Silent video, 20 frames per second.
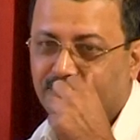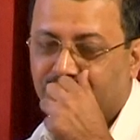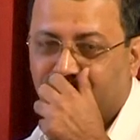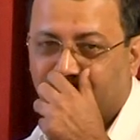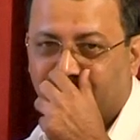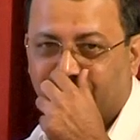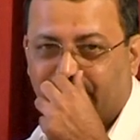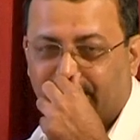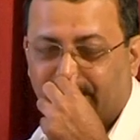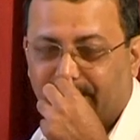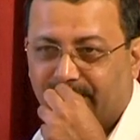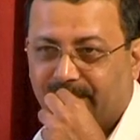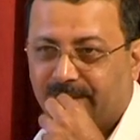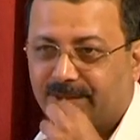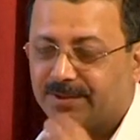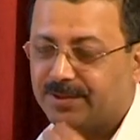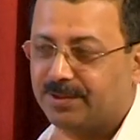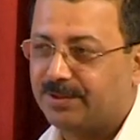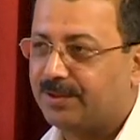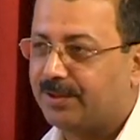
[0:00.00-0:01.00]
use of
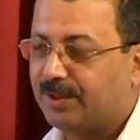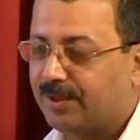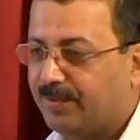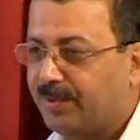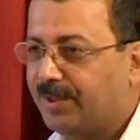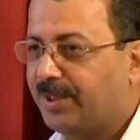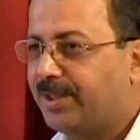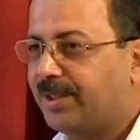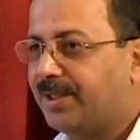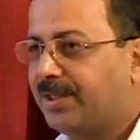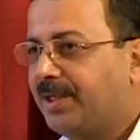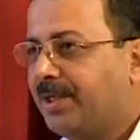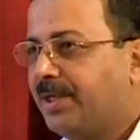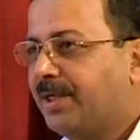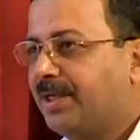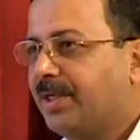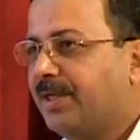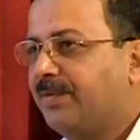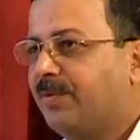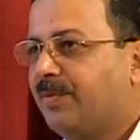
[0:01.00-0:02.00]
antibiotics in the community,
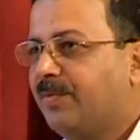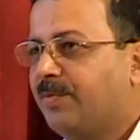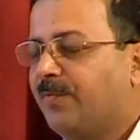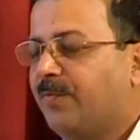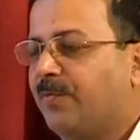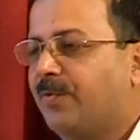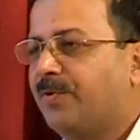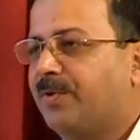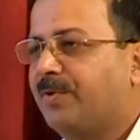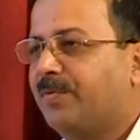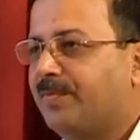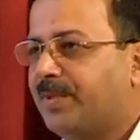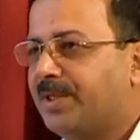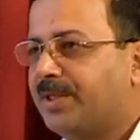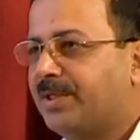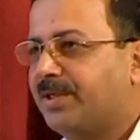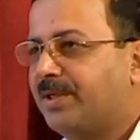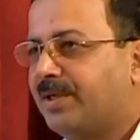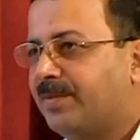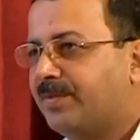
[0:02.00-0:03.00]
even before the
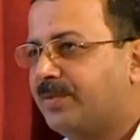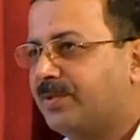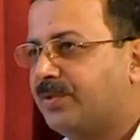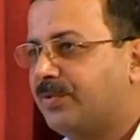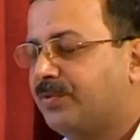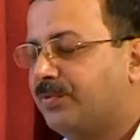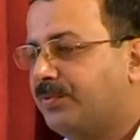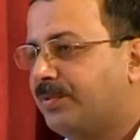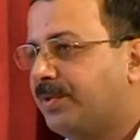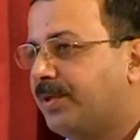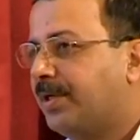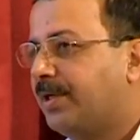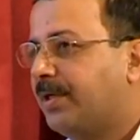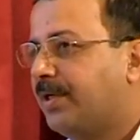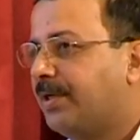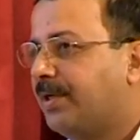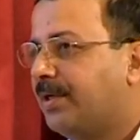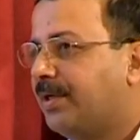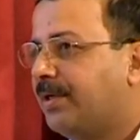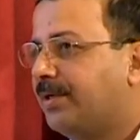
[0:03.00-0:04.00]
patient comes to
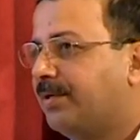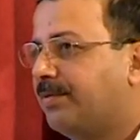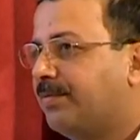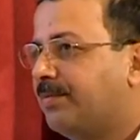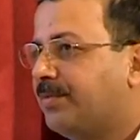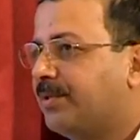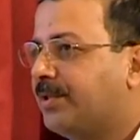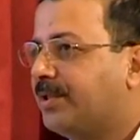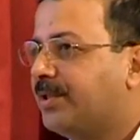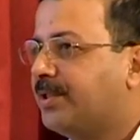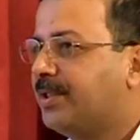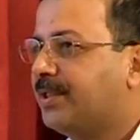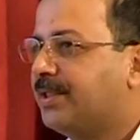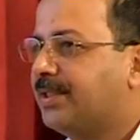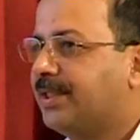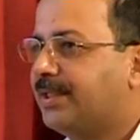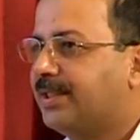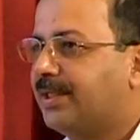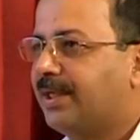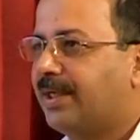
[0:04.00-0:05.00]
a tertiary
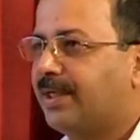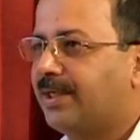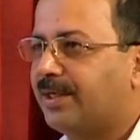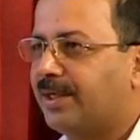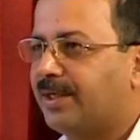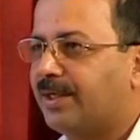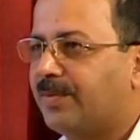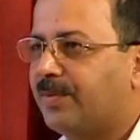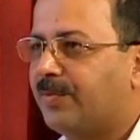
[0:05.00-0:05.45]
center like Tata